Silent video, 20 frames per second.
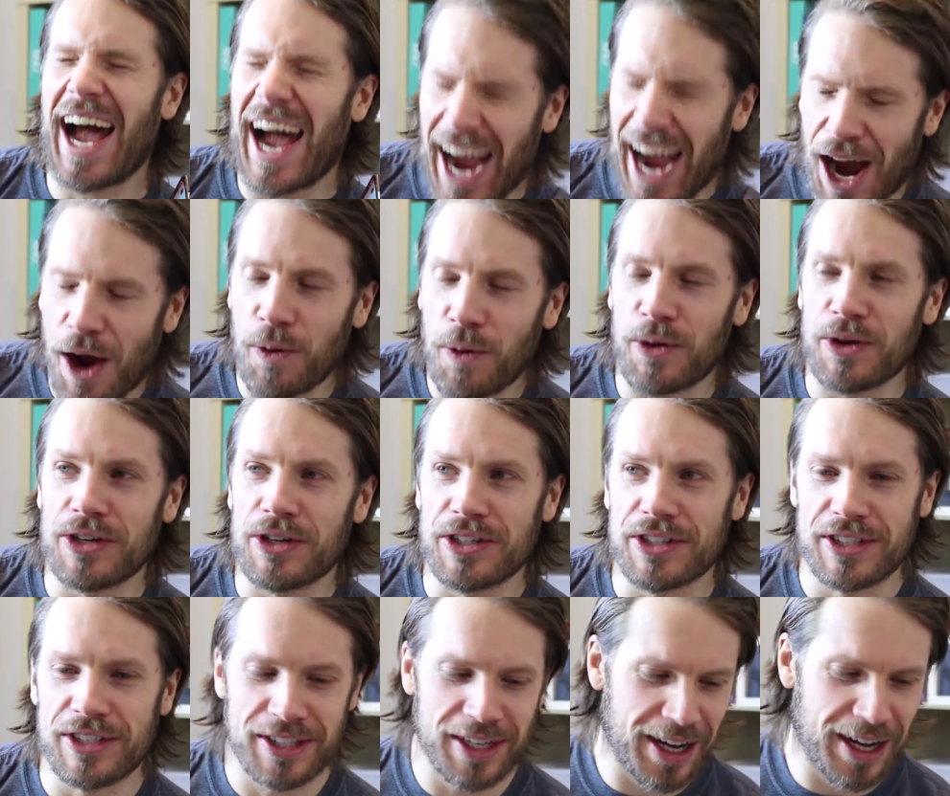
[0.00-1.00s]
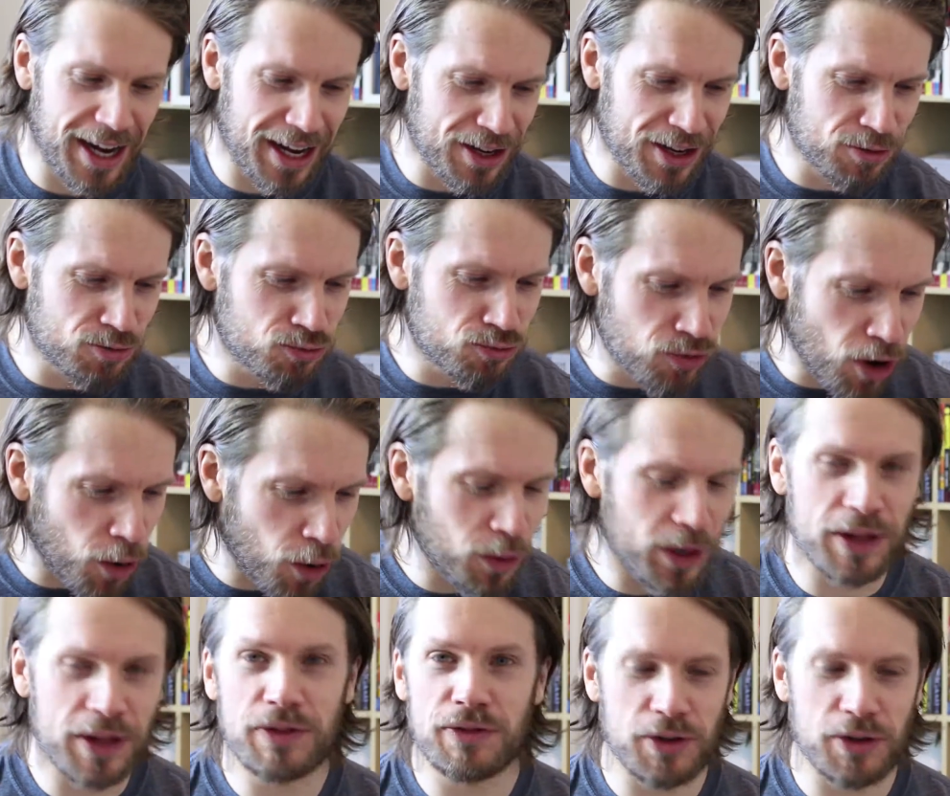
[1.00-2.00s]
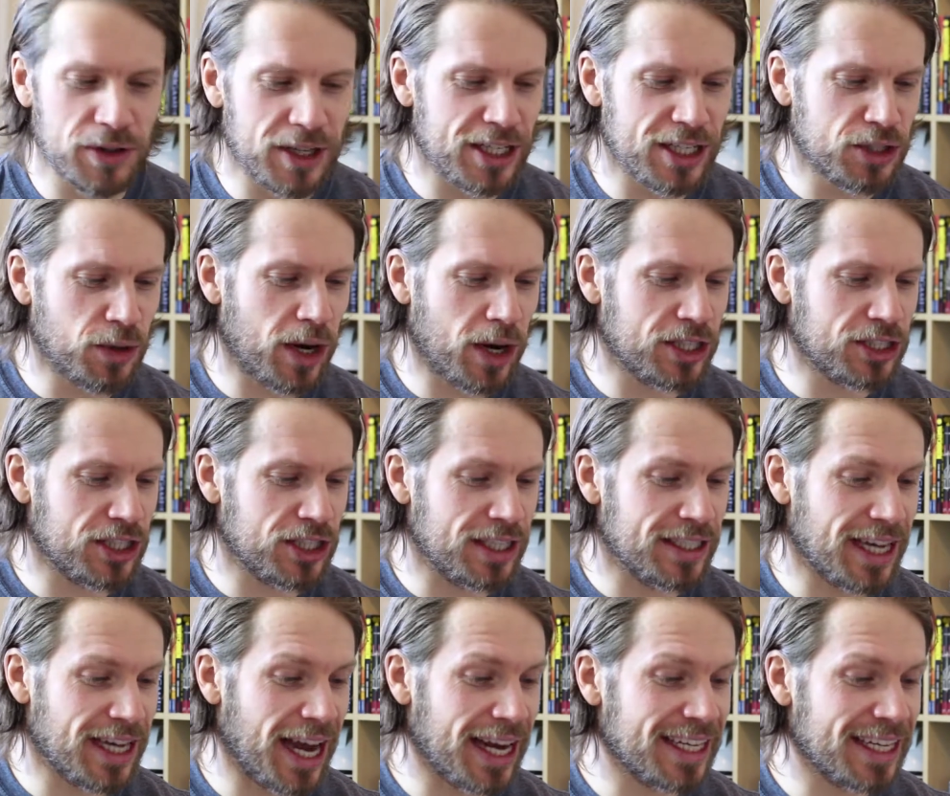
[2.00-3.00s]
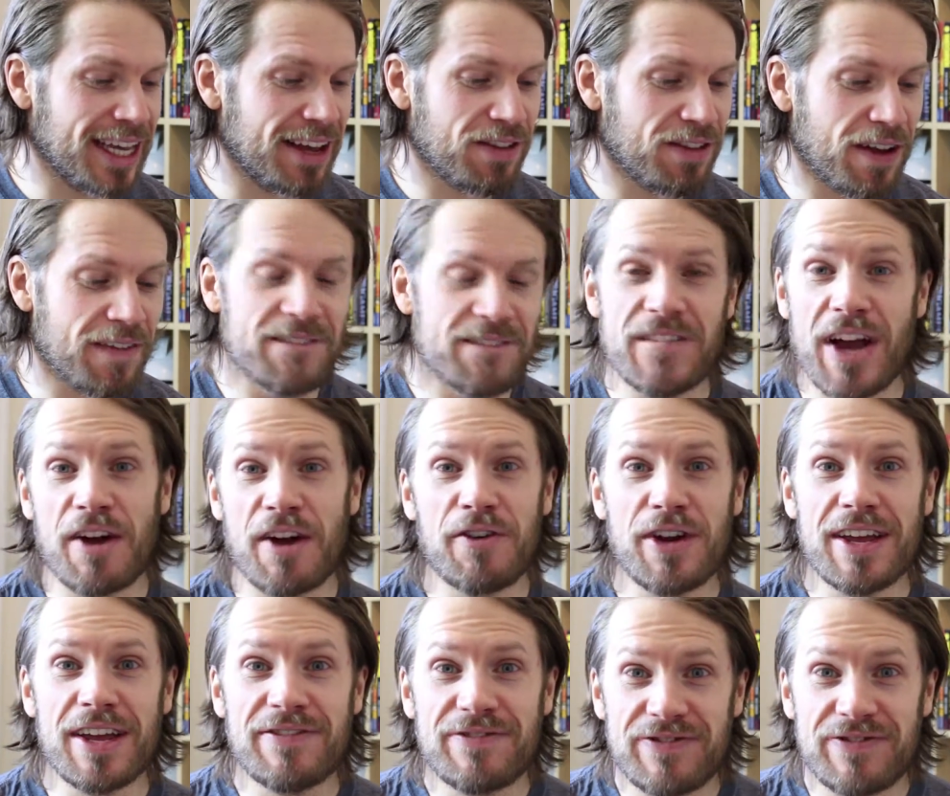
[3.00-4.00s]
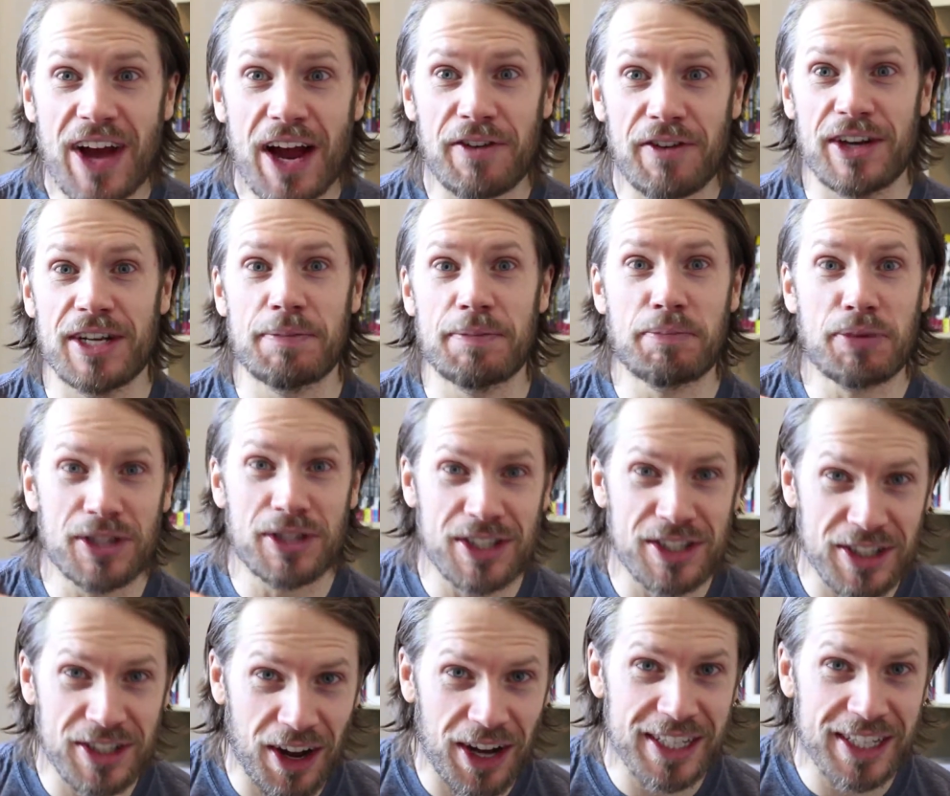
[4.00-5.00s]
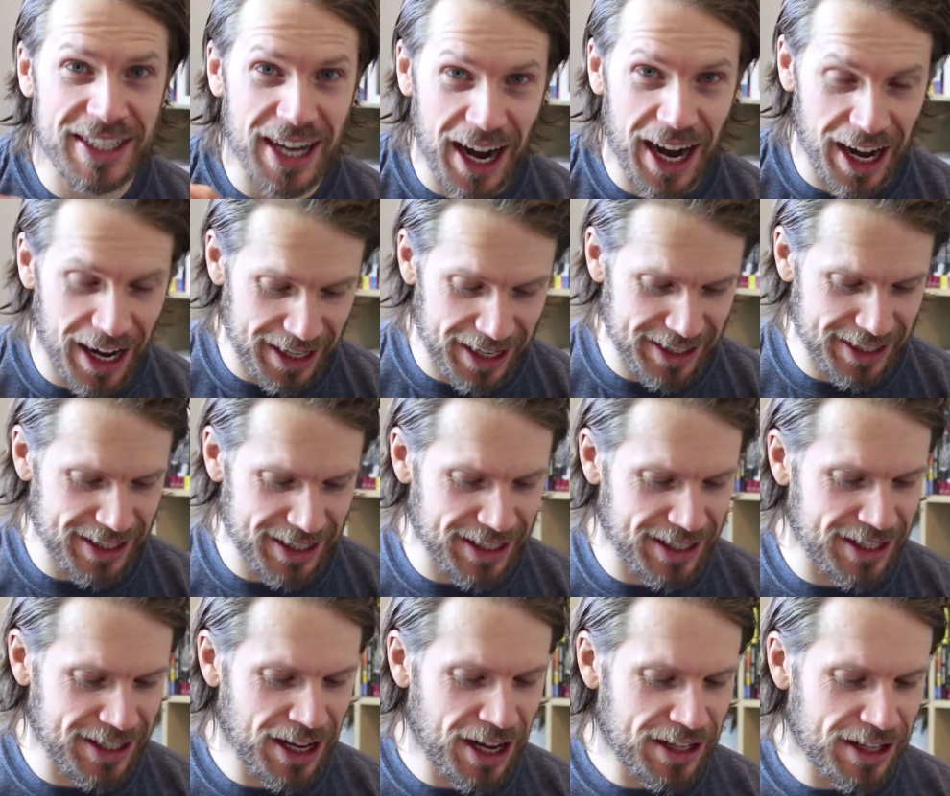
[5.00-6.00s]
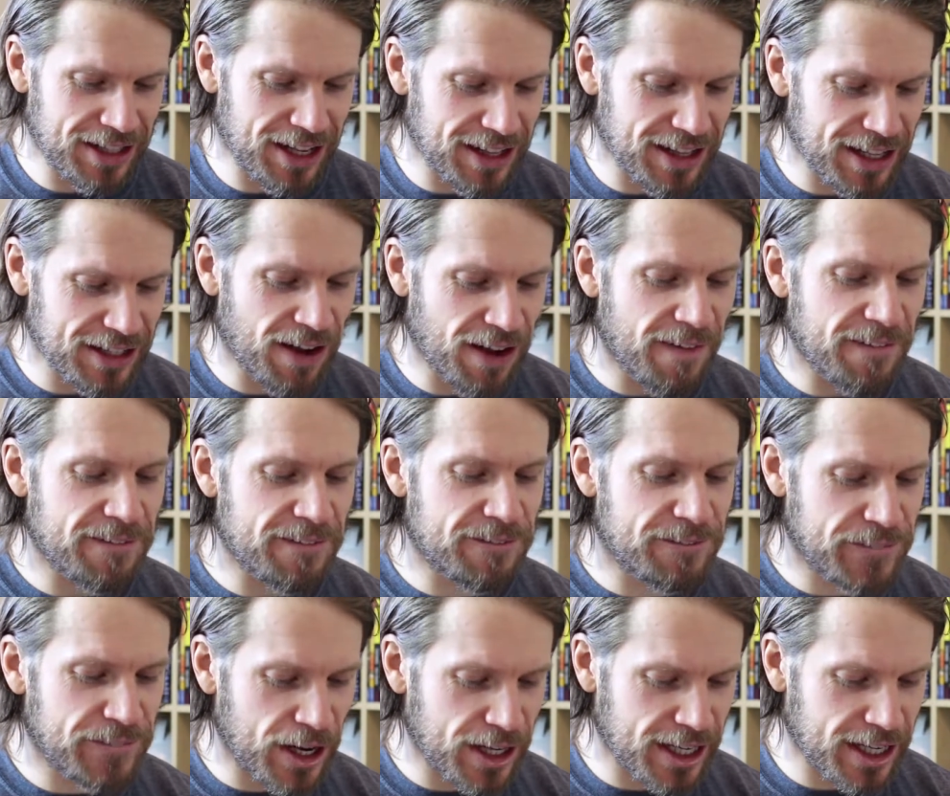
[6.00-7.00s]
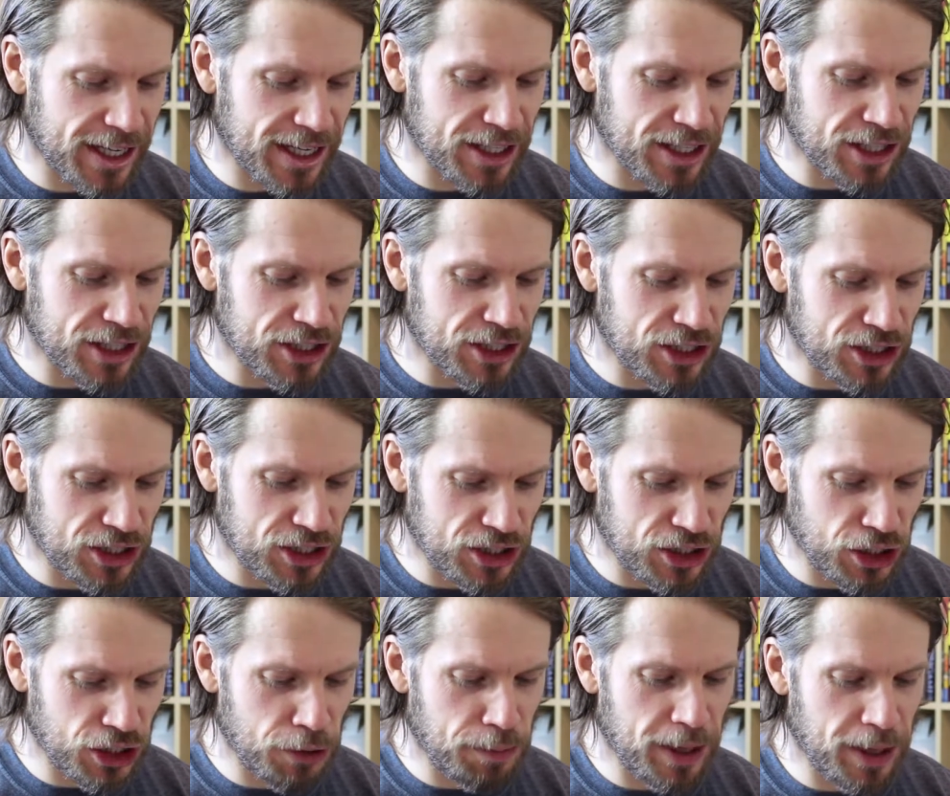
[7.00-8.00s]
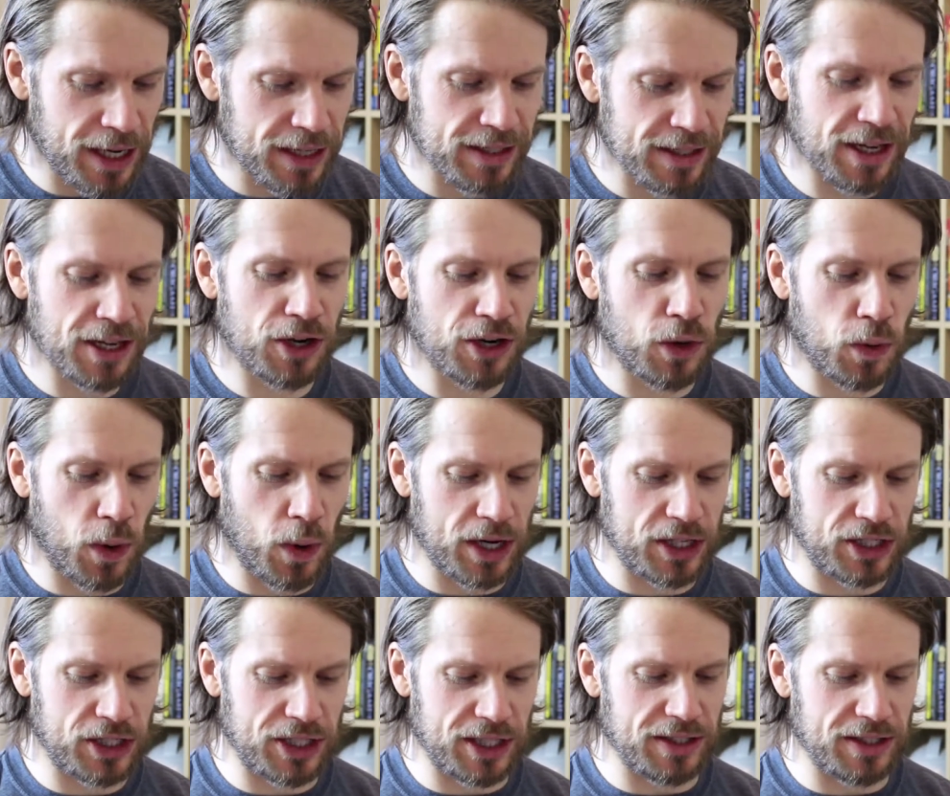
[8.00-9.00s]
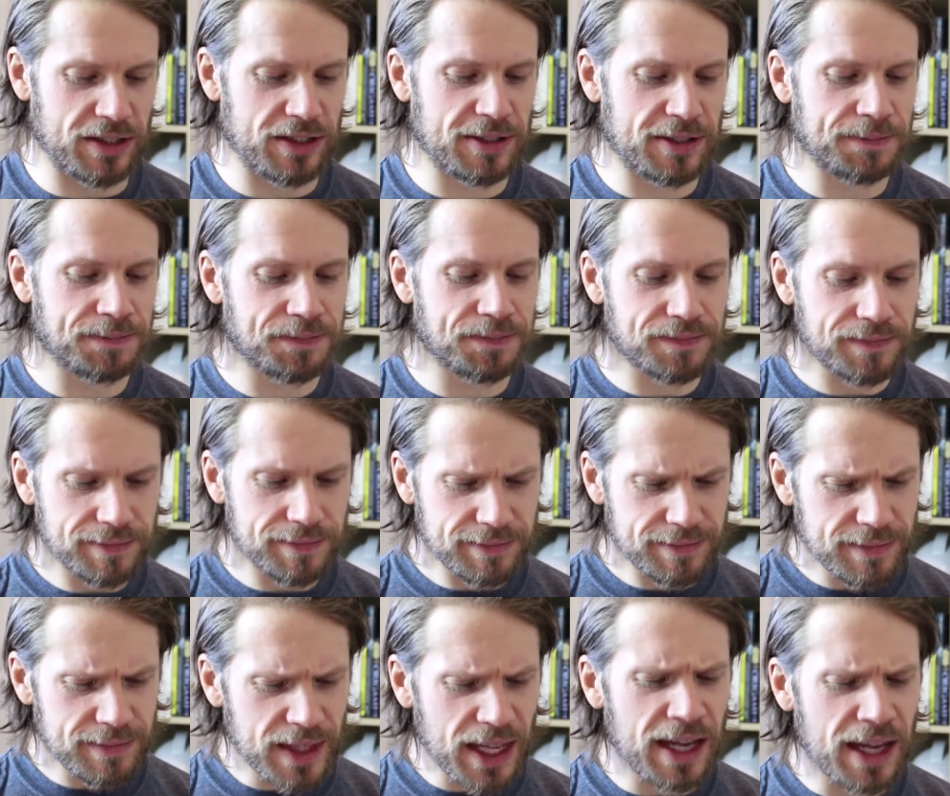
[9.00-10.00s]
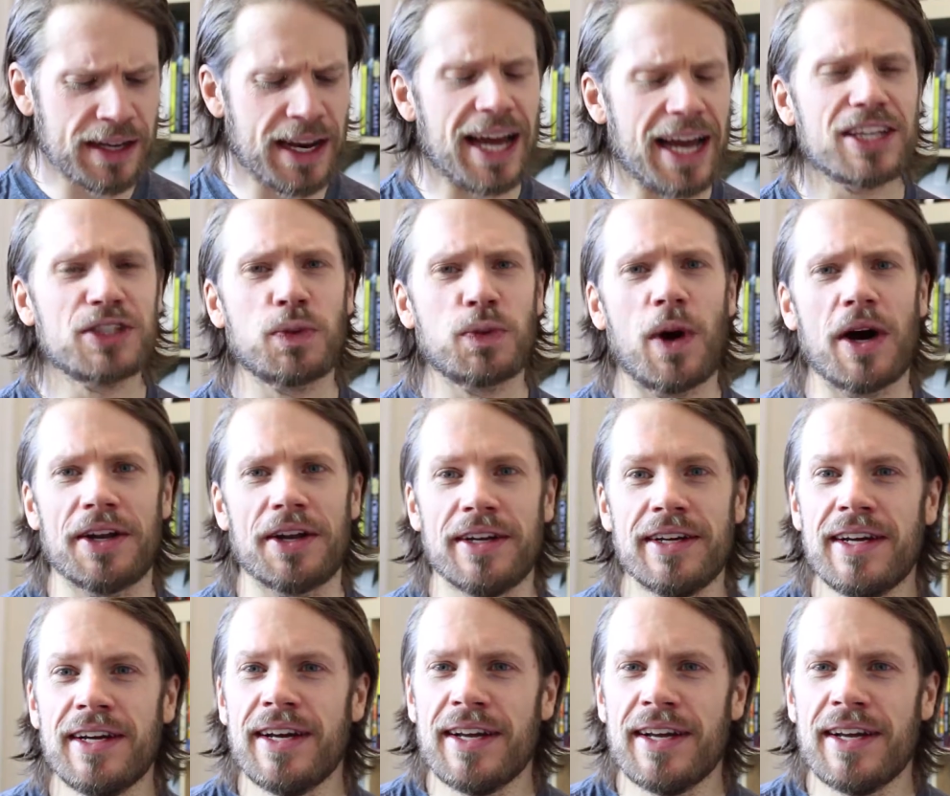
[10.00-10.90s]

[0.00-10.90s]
hours rolling through these questions and giving very, very precise answers to these fucking stupid questions. Next one.